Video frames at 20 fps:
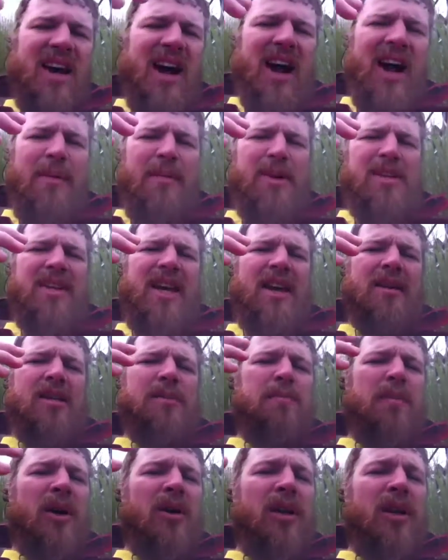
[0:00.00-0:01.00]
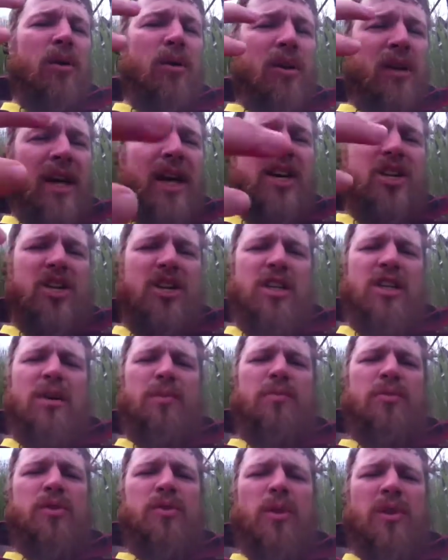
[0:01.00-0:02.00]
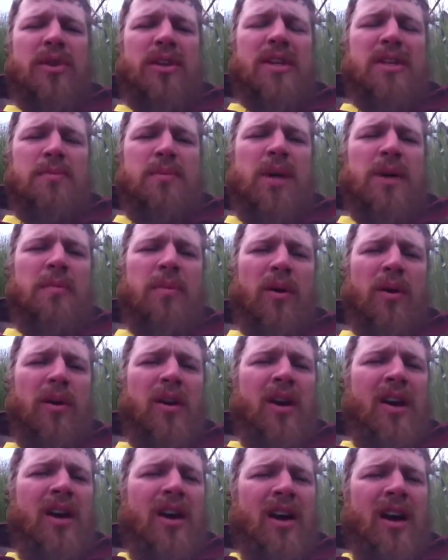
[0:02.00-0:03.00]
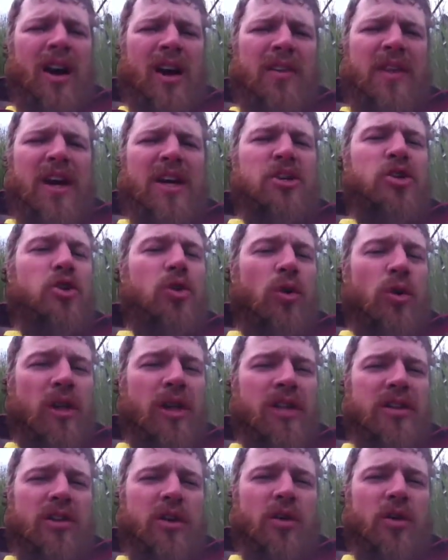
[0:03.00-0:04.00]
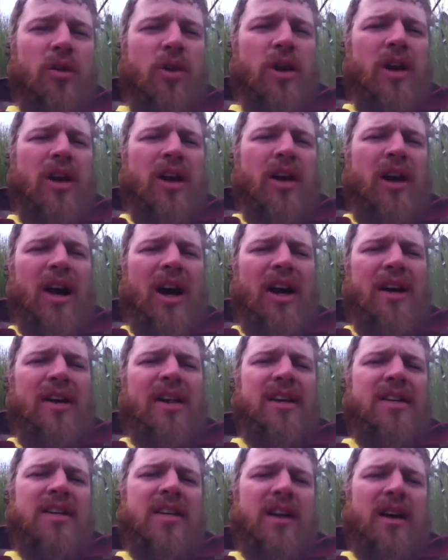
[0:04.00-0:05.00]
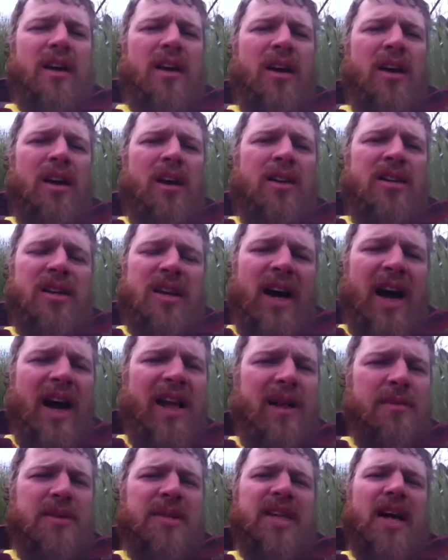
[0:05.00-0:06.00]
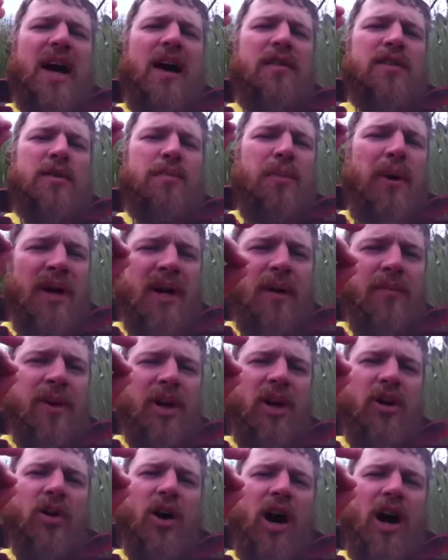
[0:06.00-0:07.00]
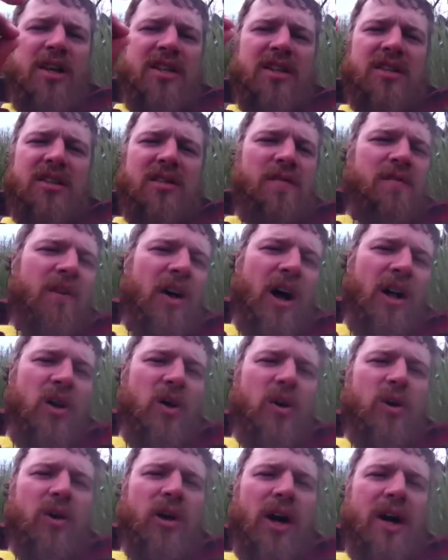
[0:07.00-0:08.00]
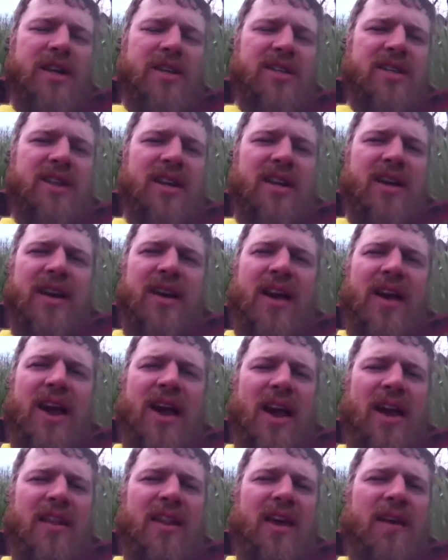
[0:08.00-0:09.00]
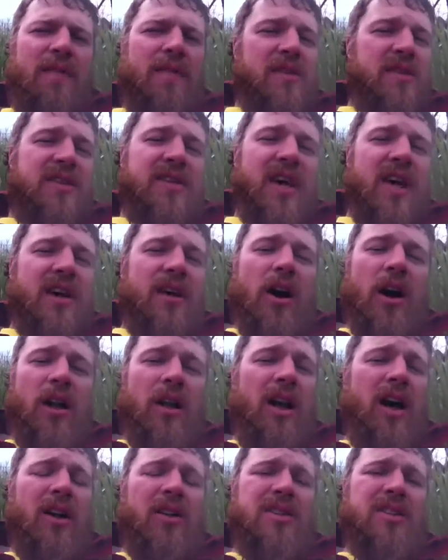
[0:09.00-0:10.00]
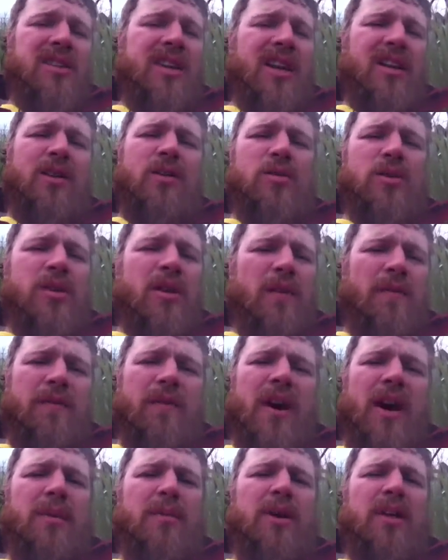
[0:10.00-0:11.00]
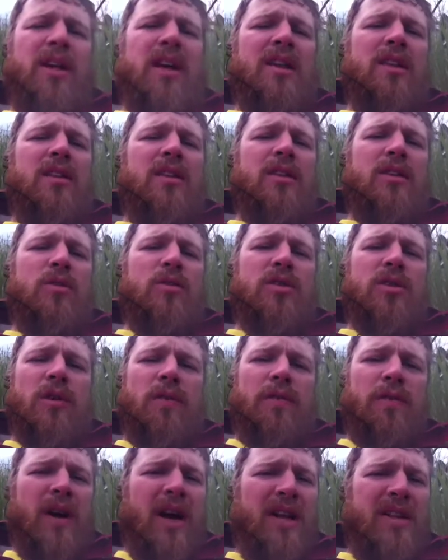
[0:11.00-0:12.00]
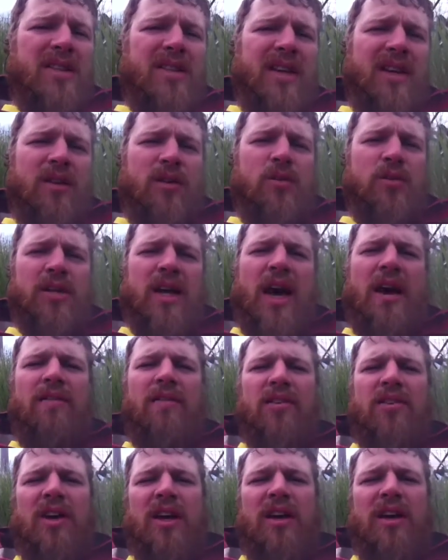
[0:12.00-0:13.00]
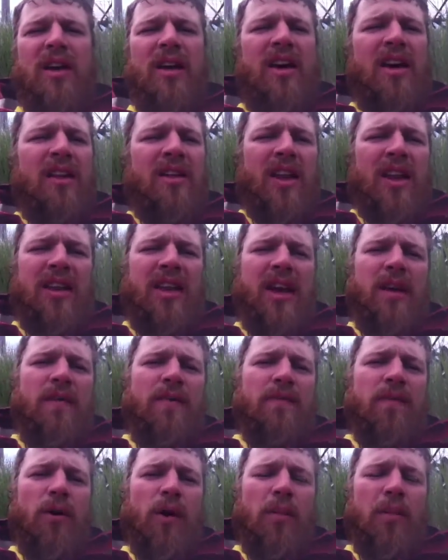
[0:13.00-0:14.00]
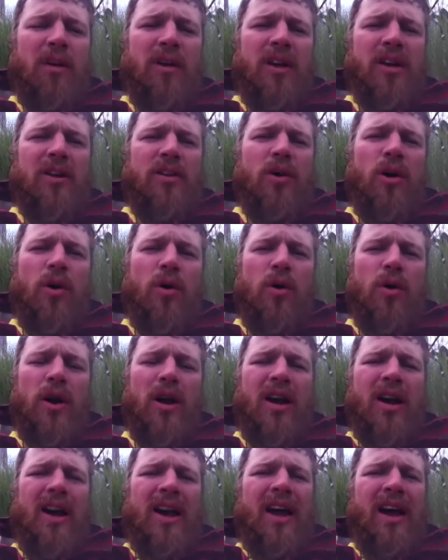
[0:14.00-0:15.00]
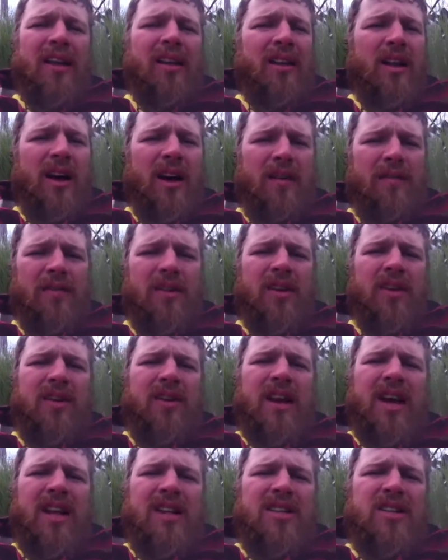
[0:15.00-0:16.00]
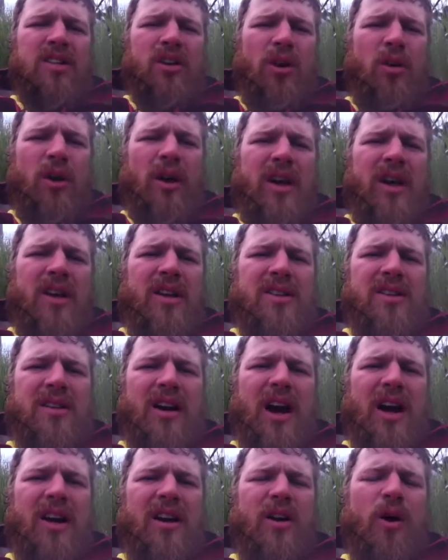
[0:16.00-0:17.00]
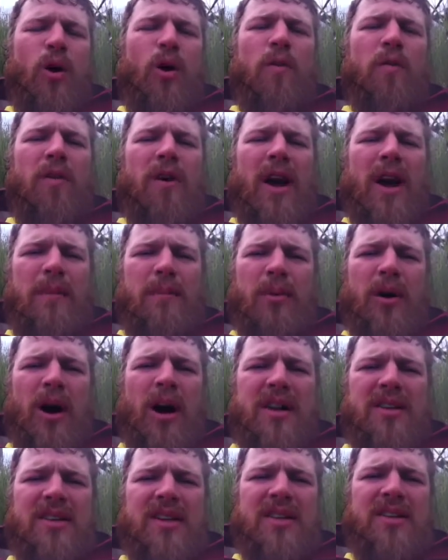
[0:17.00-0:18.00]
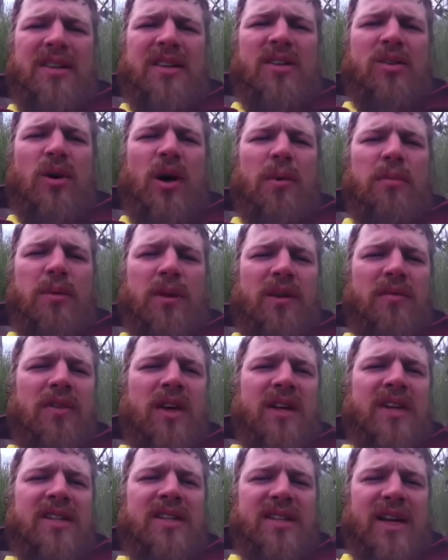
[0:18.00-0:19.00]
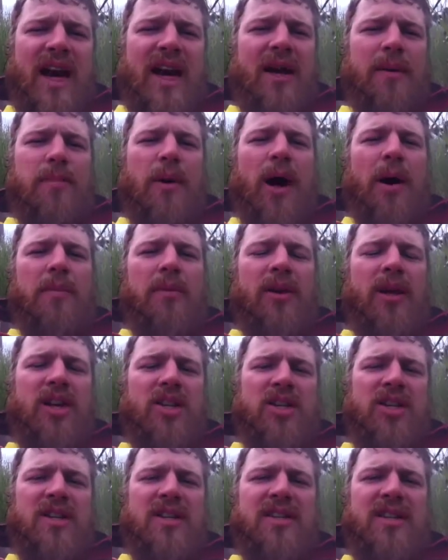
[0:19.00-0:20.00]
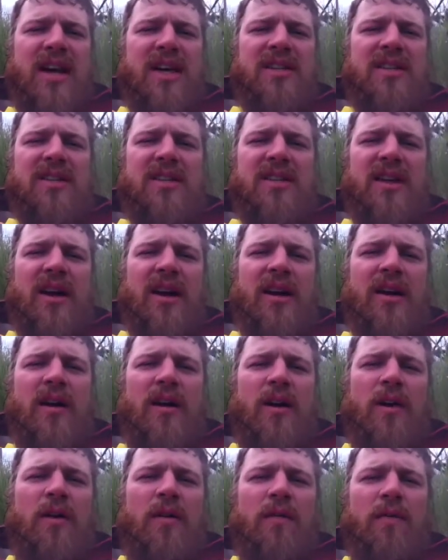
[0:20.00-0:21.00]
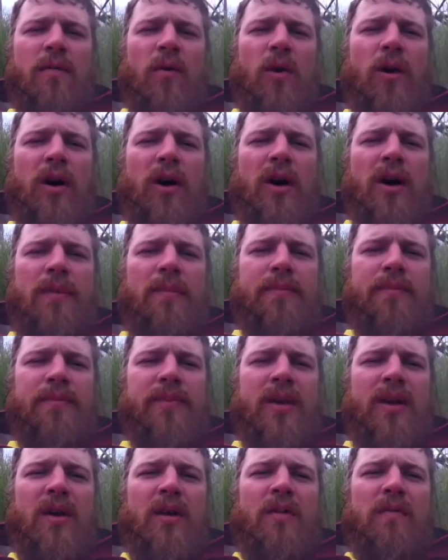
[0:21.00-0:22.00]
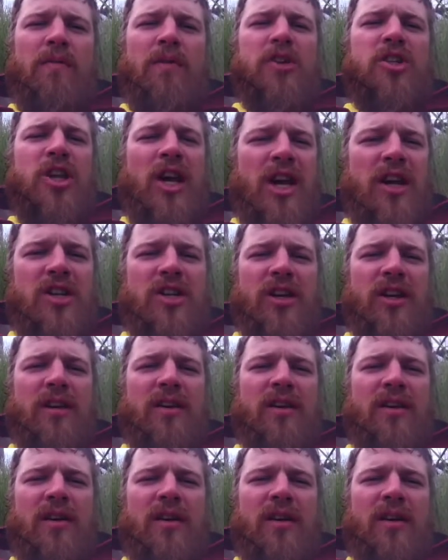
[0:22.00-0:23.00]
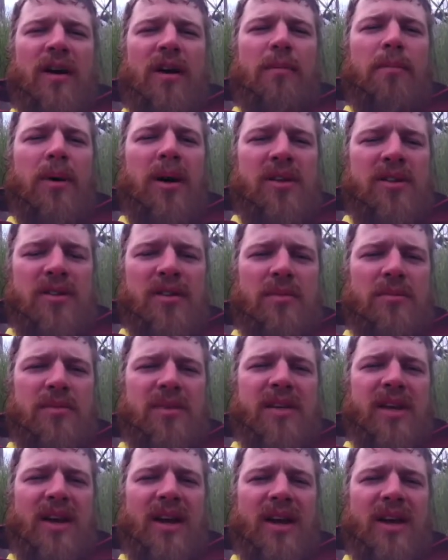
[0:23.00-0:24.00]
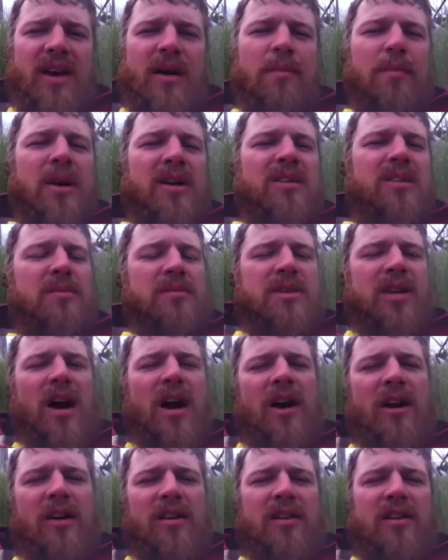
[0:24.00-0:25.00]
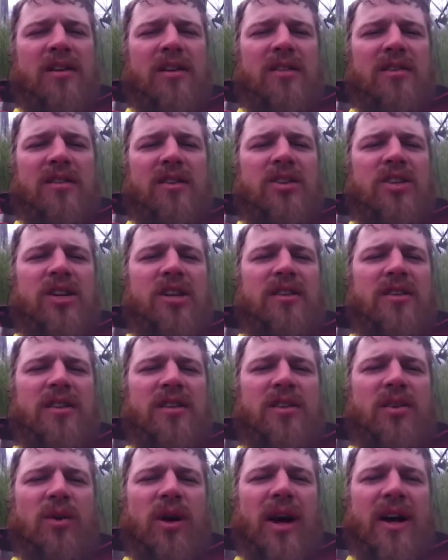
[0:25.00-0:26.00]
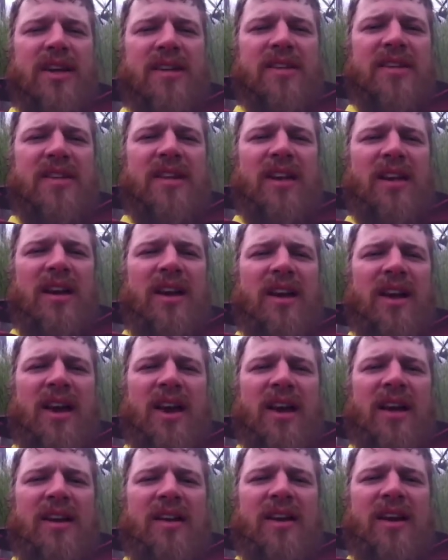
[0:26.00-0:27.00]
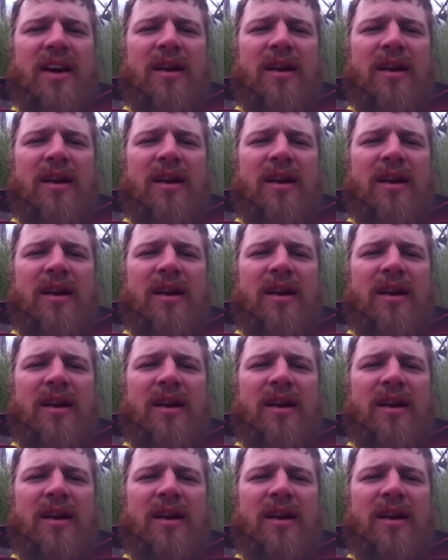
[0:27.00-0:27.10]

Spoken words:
time. It takes building relationships with these people. They truly do need to deny themselves, pick up their crosses, and follow Christ. And they forsake all else. They lose their family, they lose their friends, they lose everything that they have formerly known and loved. And so it is not an overnight process. And so I believe that a static population is necessary for changing a Muslim's heart to Jesus Christ. And